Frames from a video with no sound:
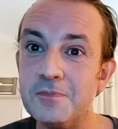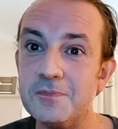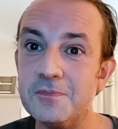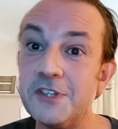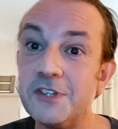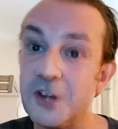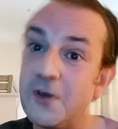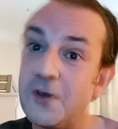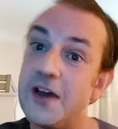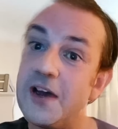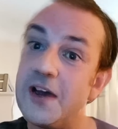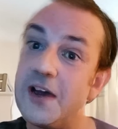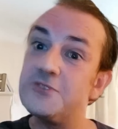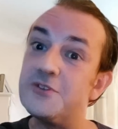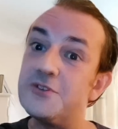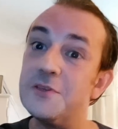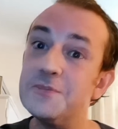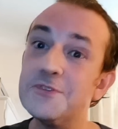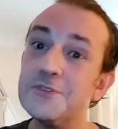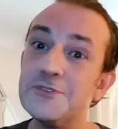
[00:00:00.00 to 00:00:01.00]
you know, after
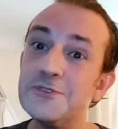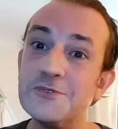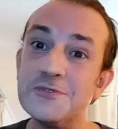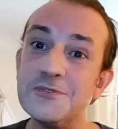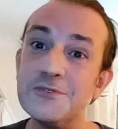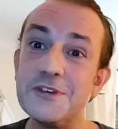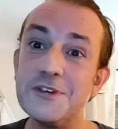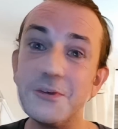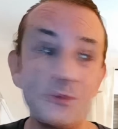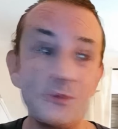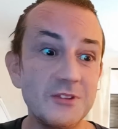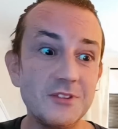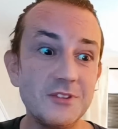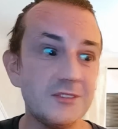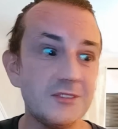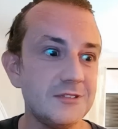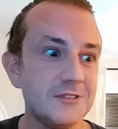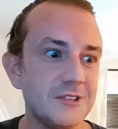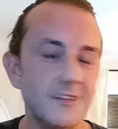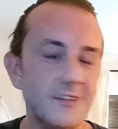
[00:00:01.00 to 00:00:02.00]
him to sort of say,
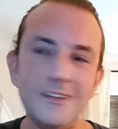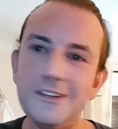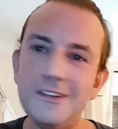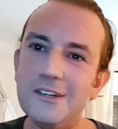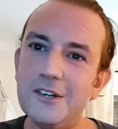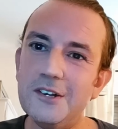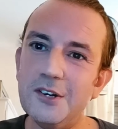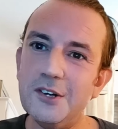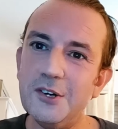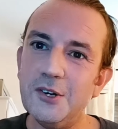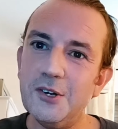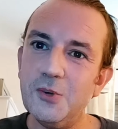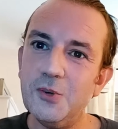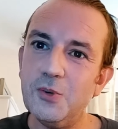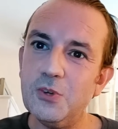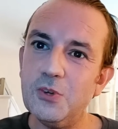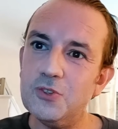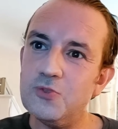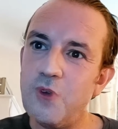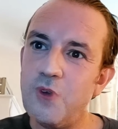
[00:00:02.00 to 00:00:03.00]
"What's
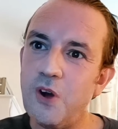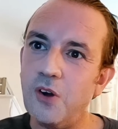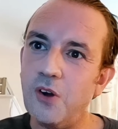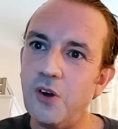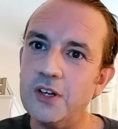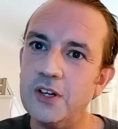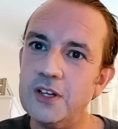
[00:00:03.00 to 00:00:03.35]
what's wrong?"